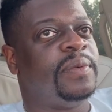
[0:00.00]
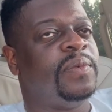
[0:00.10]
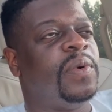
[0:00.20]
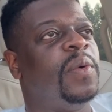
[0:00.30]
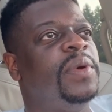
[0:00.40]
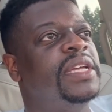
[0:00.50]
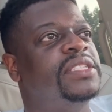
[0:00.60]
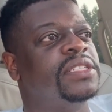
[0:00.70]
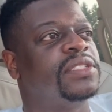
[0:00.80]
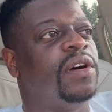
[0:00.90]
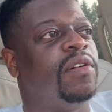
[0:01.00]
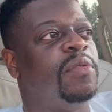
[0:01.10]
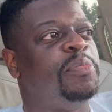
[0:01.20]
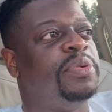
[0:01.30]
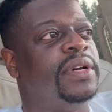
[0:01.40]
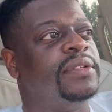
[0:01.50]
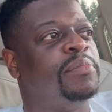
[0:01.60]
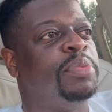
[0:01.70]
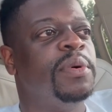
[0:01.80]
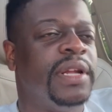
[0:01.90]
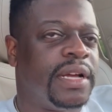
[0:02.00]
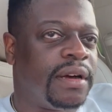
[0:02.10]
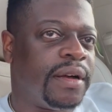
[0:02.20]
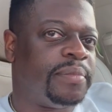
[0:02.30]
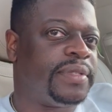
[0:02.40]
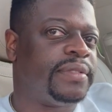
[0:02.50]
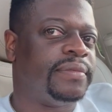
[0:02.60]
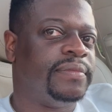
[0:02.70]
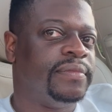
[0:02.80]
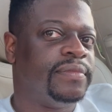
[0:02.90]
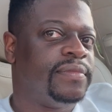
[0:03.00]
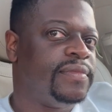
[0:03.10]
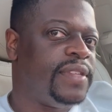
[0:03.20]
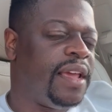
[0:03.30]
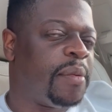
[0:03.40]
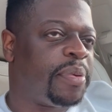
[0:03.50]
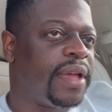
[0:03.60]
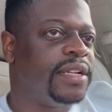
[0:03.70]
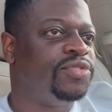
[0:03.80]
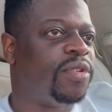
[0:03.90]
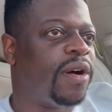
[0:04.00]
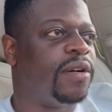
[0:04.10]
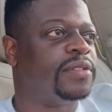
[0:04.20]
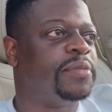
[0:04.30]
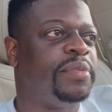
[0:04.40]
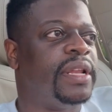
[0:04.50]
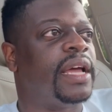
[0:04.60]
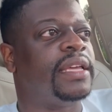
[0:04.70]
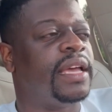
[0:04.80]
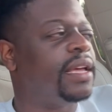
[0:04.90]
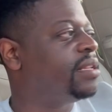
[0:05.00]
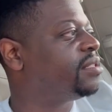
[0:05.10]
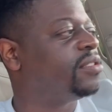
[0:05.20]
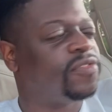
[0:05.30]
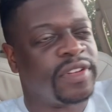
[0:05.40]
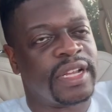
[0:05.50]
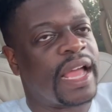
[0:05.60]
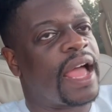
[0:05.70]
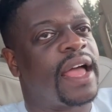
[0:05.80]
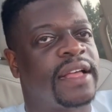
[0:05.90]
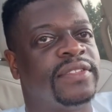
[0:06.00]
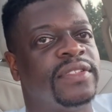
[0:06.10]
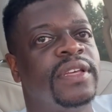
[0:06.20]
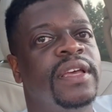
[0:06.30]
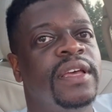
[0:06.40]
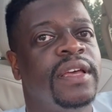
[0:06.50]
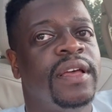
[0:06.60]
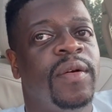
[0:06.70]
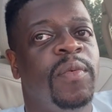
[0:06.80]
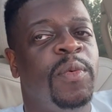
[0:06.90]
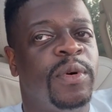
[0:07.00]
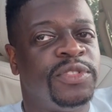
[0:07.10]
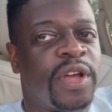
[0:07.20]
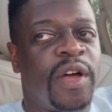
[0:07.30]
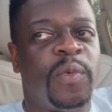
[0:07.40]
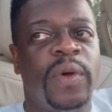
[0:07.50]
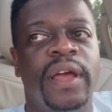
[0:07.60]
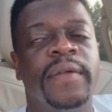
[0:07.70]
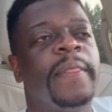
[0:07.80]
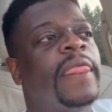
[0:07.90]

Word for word: where we just gonna put booty cups in a pair of drawers to be like, yeah, this is for the guys. We want y'all to wear.